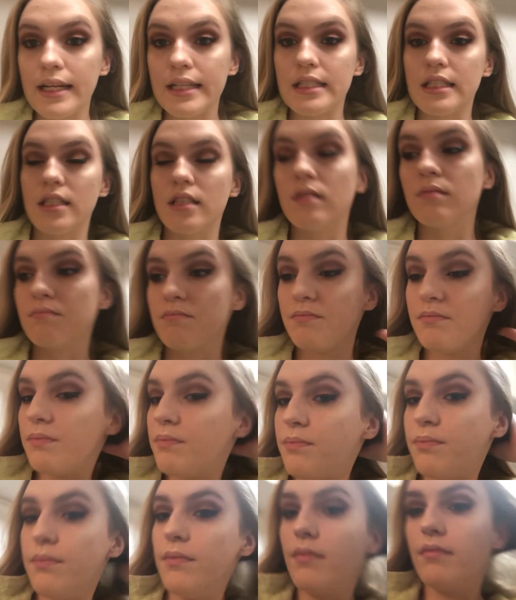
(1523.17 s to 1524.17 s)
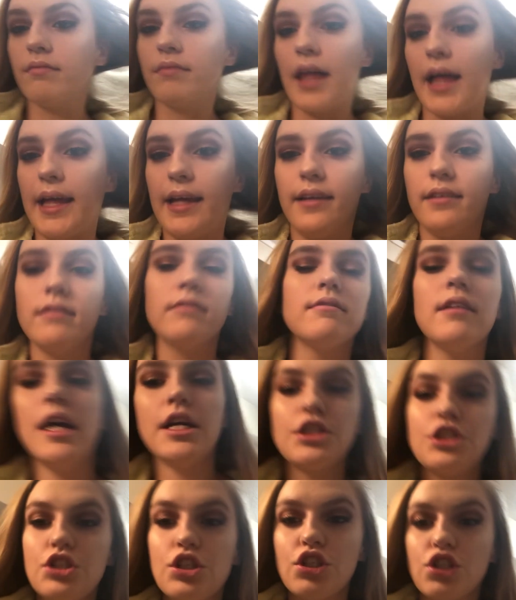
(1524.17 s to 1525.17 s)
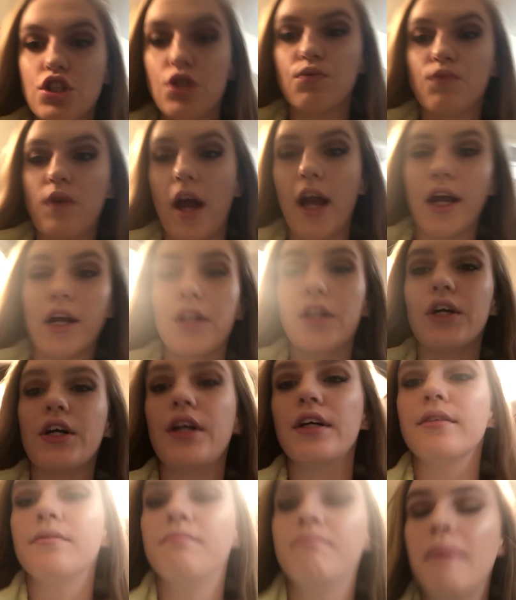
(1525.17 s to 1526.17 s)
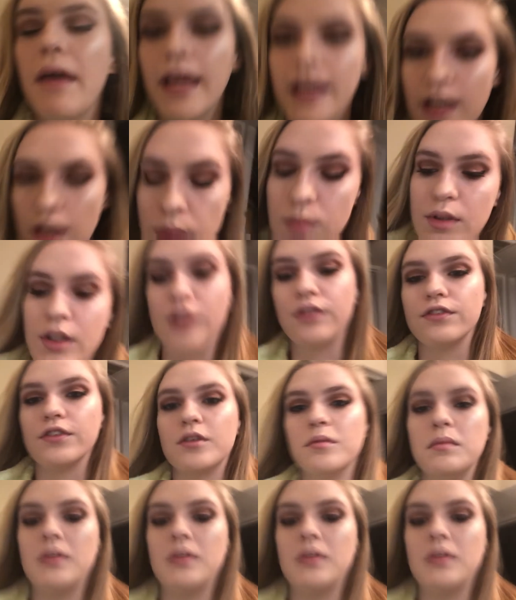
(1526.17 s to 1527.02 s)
It's like, it's just a regular makeup look for